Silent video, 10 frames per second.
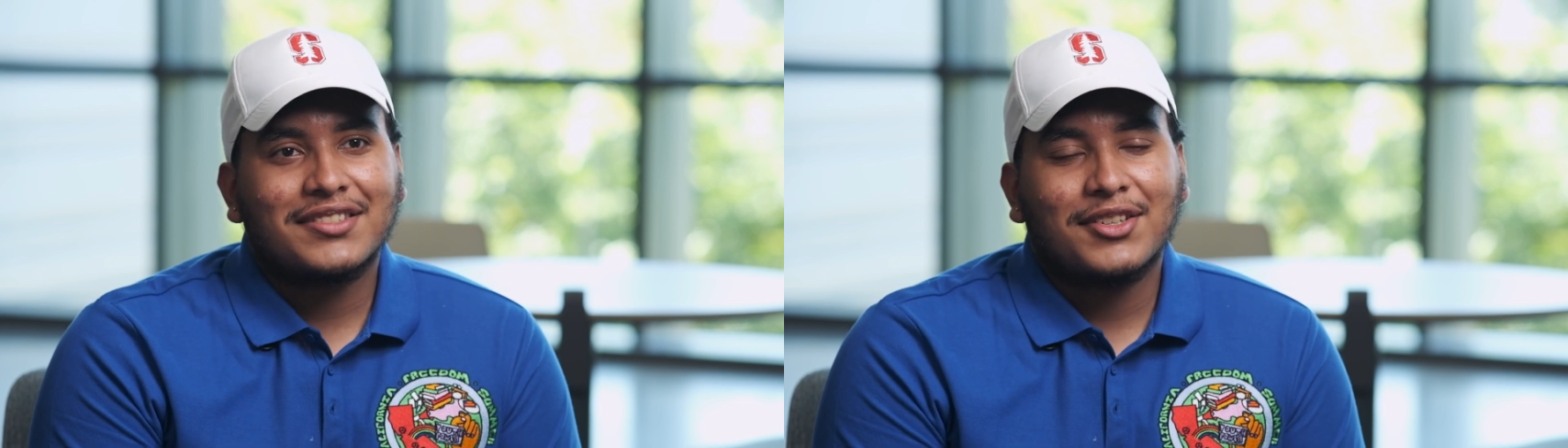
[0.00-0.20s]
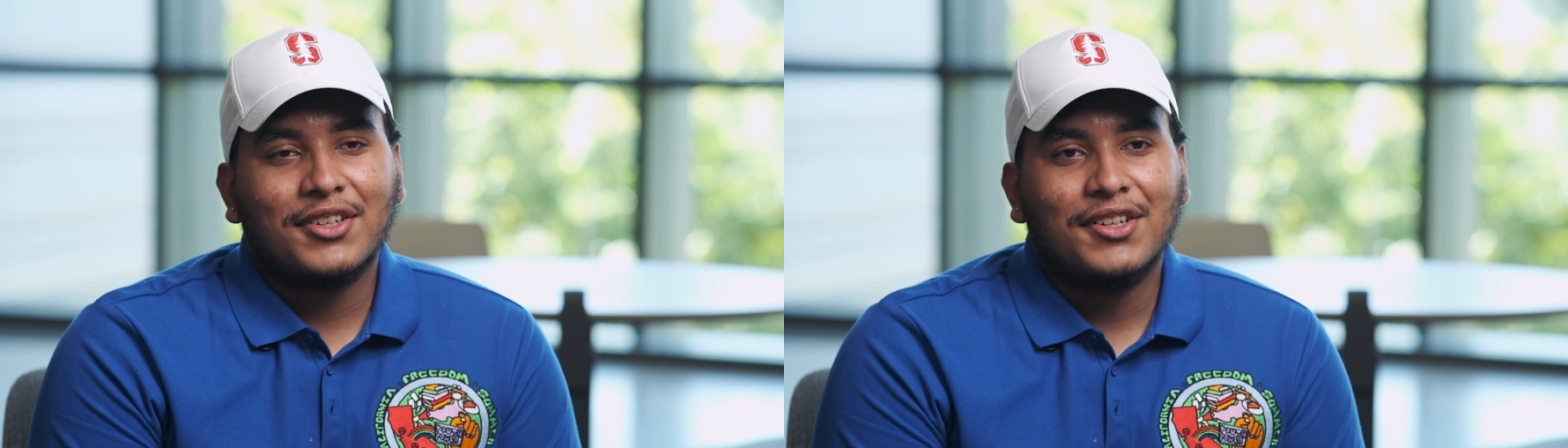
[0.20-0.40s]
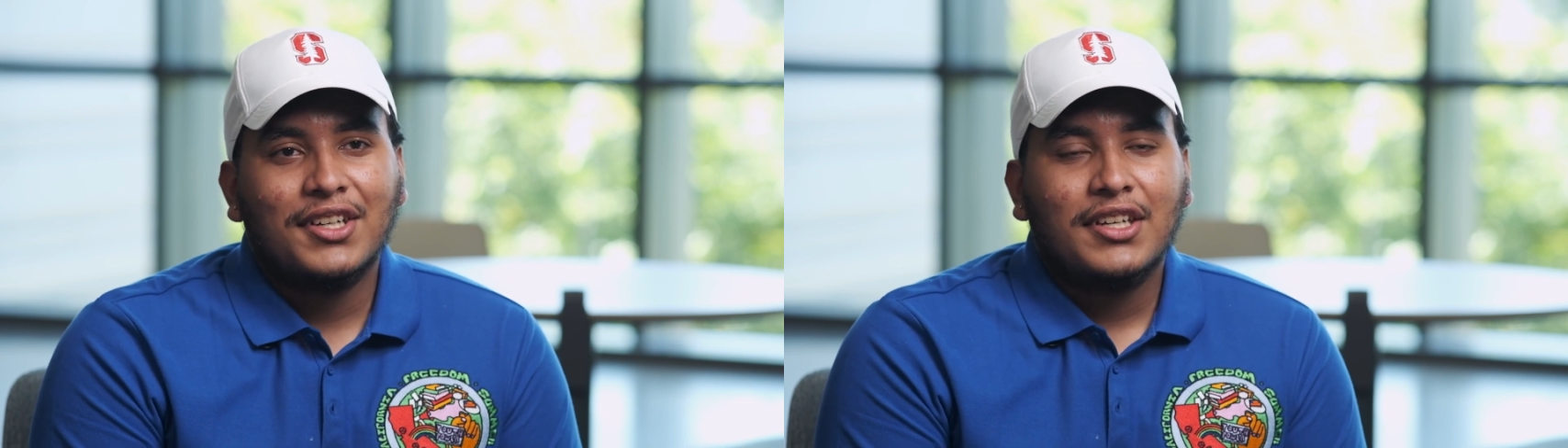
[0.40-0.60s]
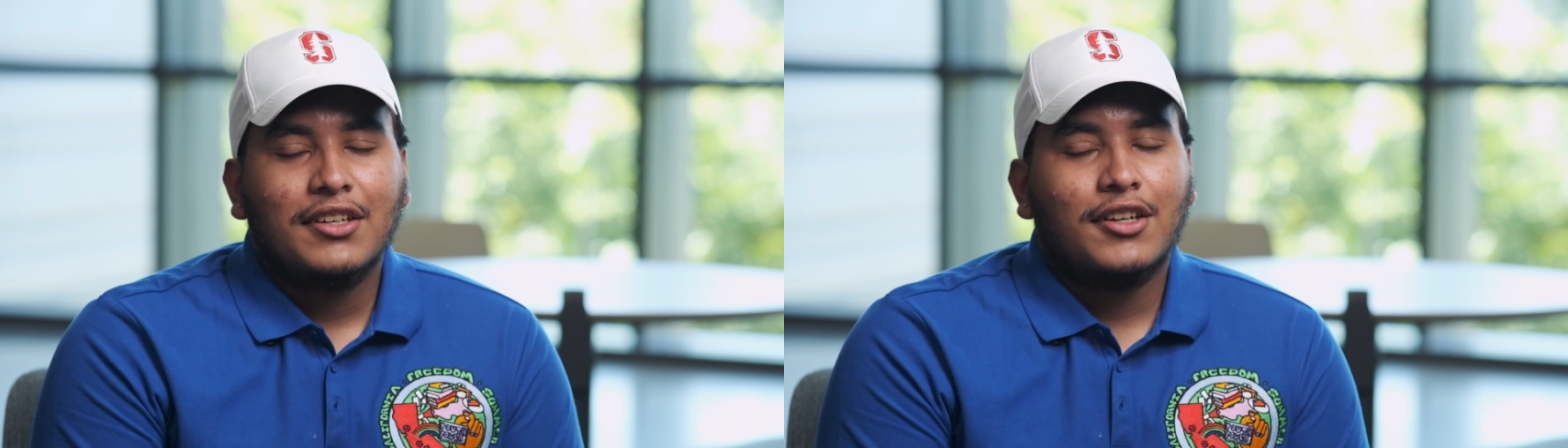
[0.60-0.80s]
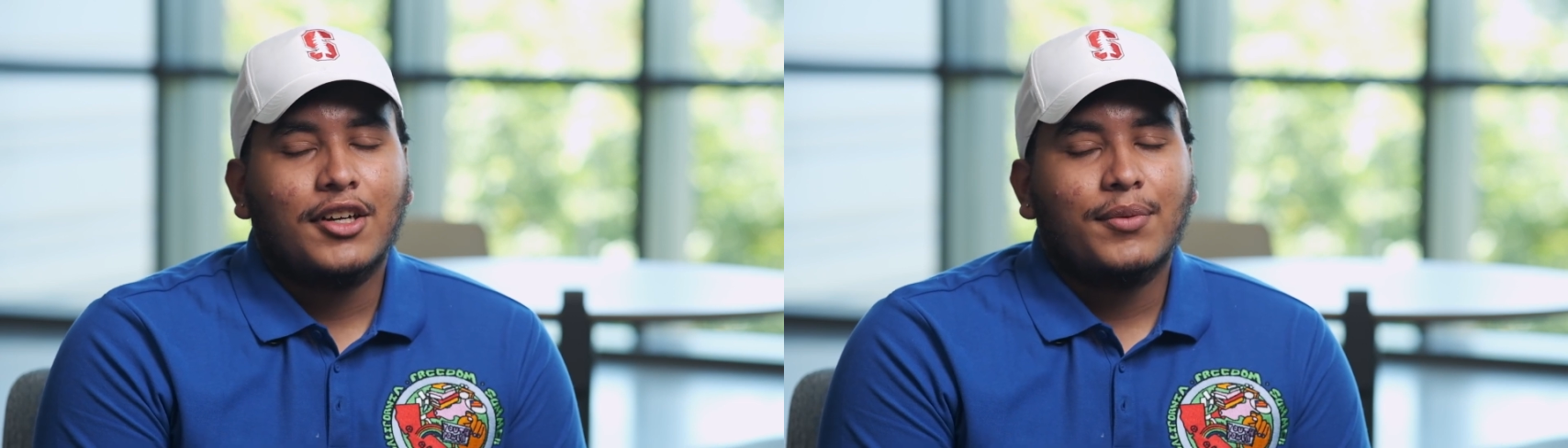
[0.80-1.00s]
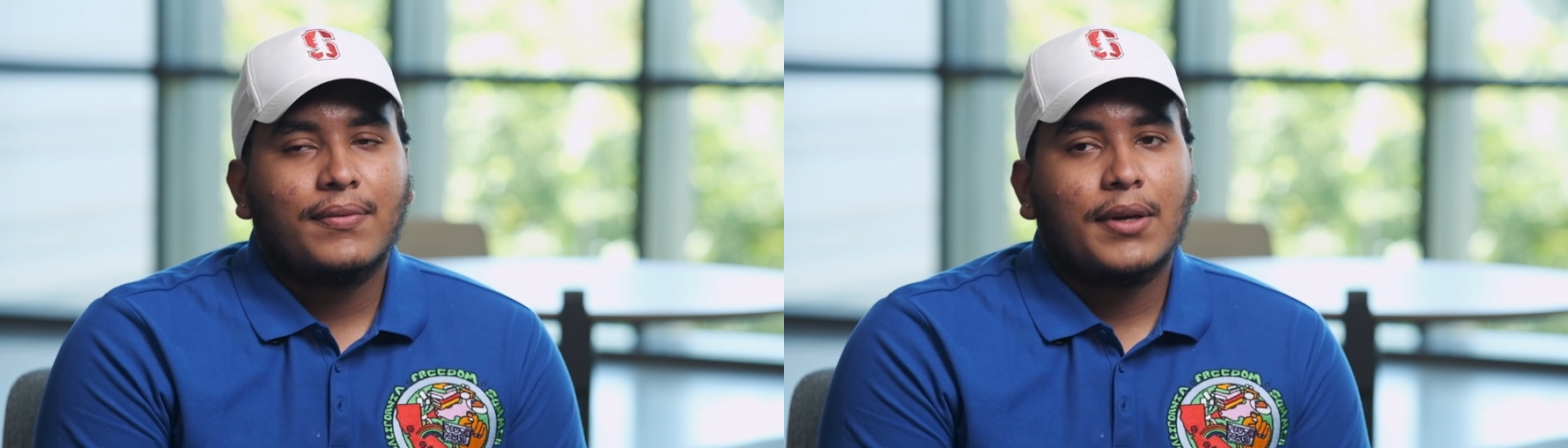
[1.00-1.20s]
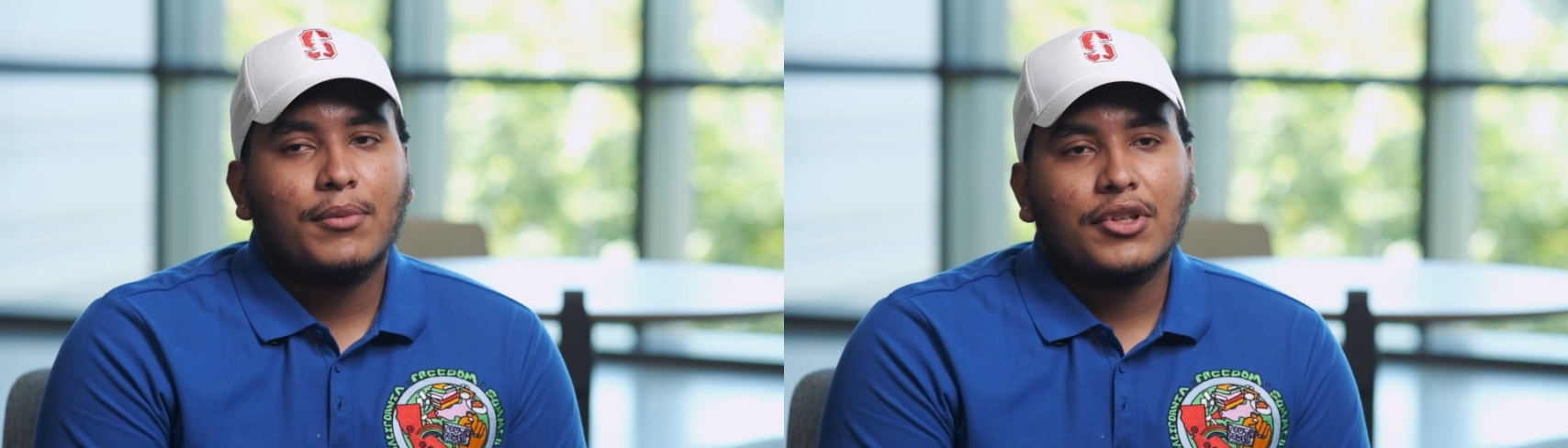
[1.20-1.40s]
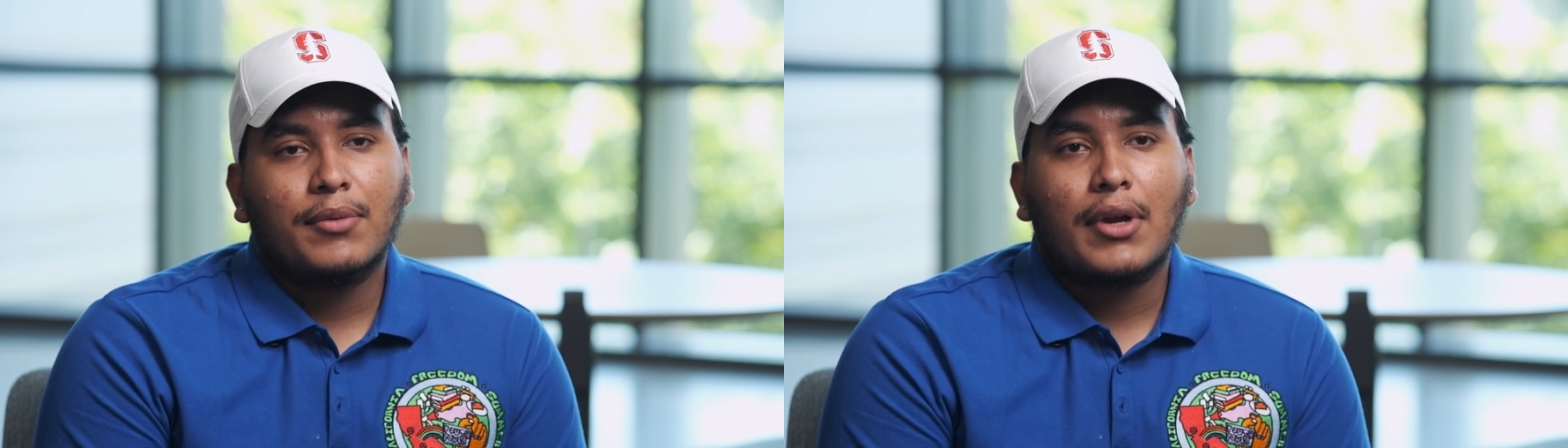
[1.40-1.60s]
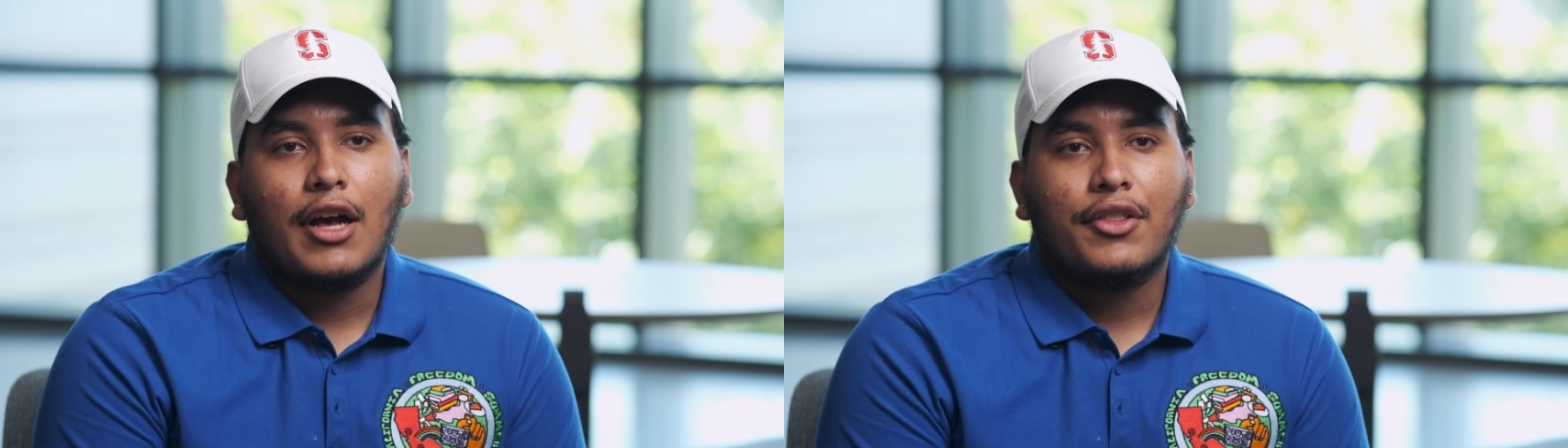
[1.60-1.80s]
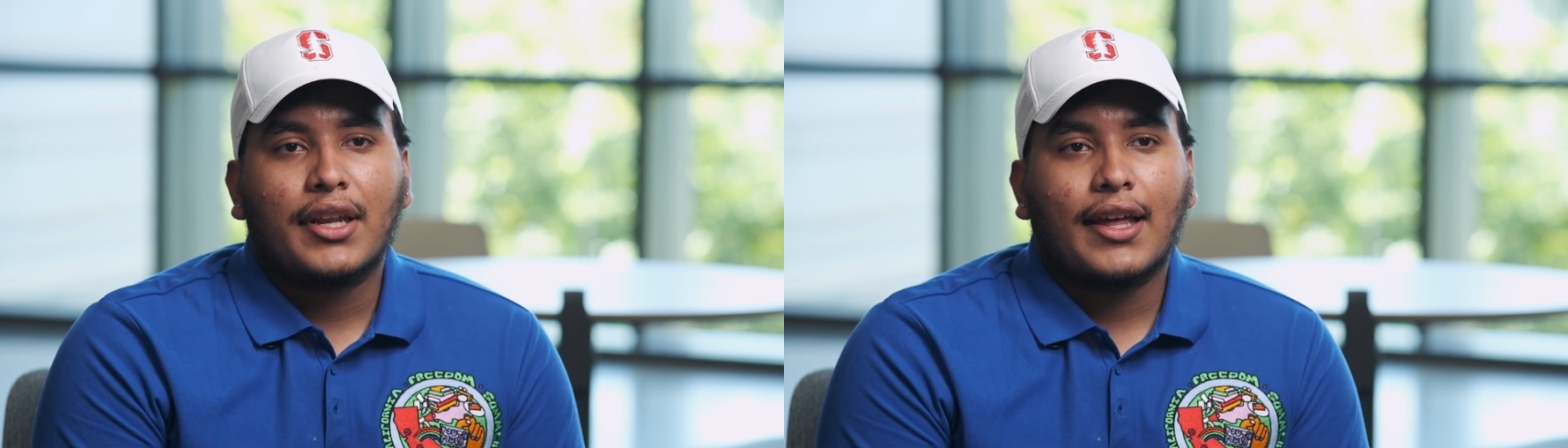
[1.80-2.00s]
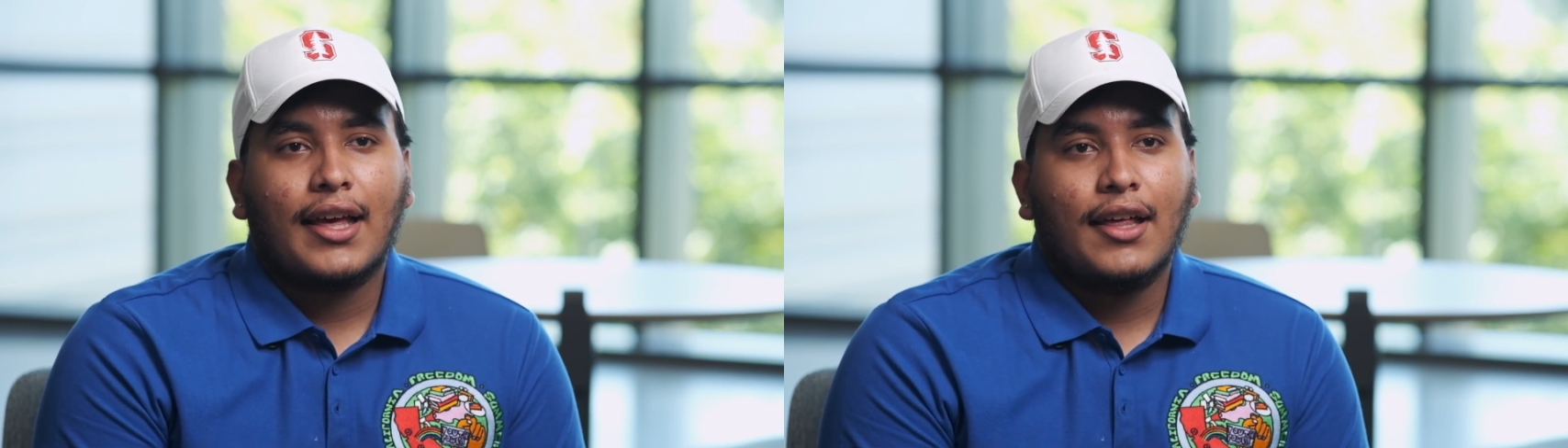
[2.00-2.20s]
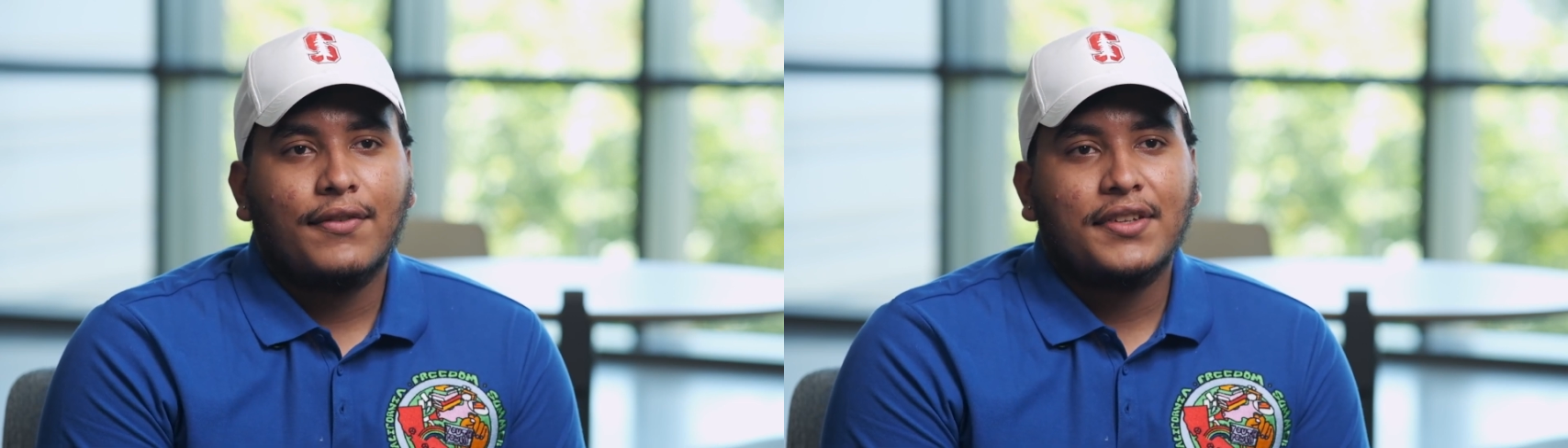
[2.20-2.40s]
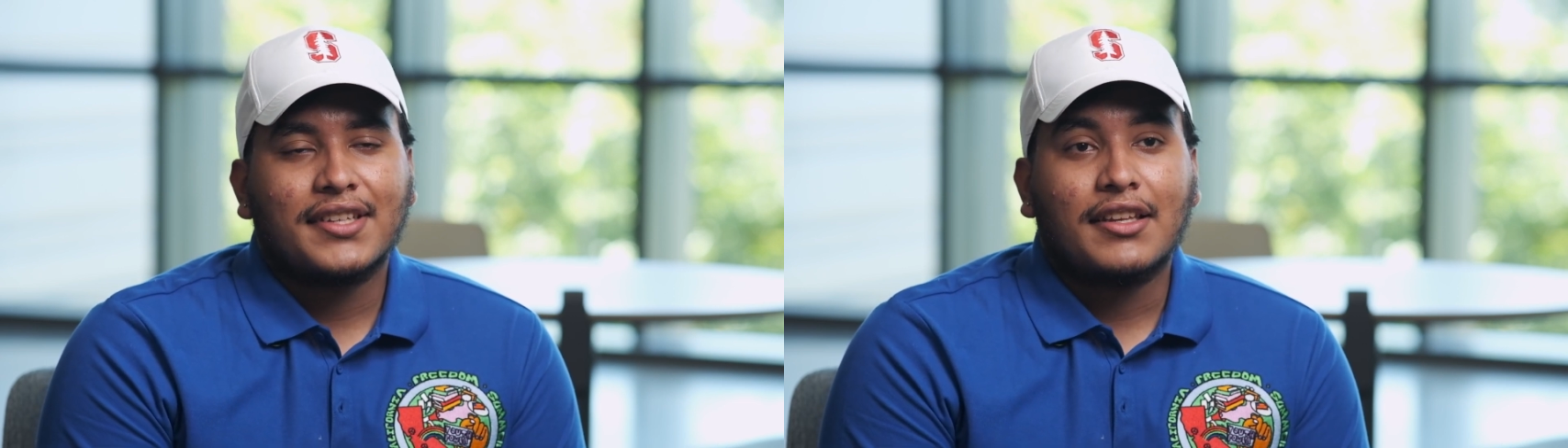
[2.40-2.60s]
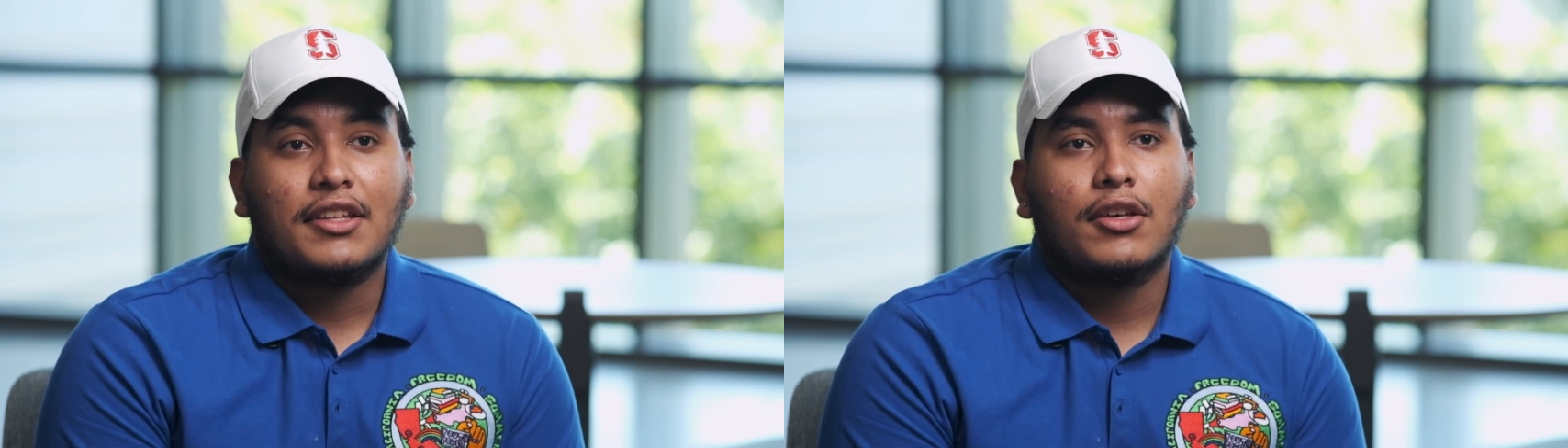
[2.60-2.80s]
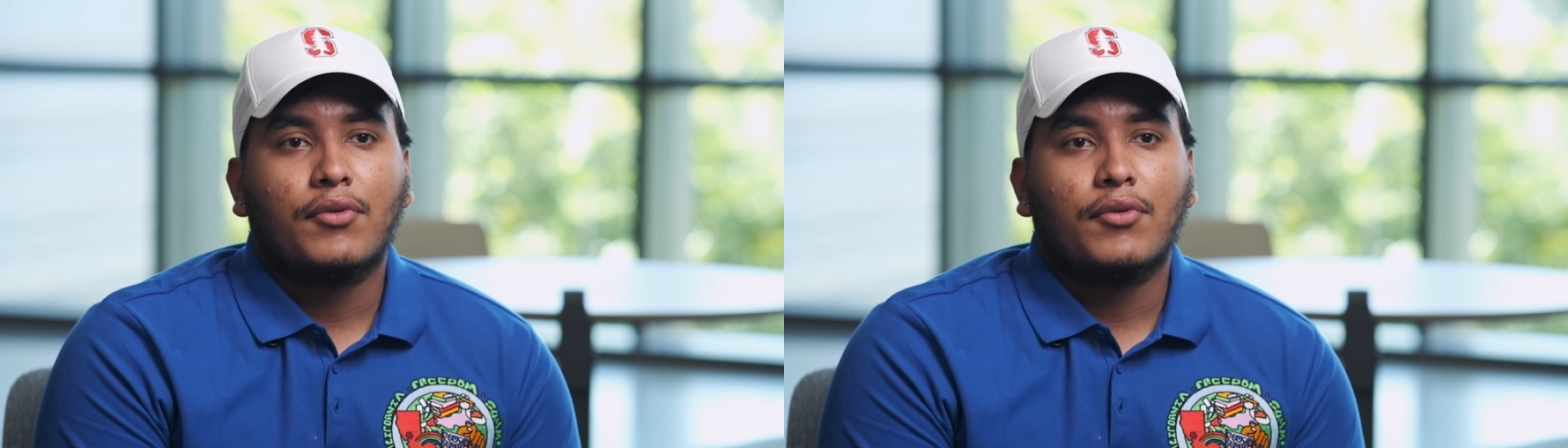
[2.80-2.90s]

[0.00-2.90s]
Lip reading: So I'm really proud that I have this idea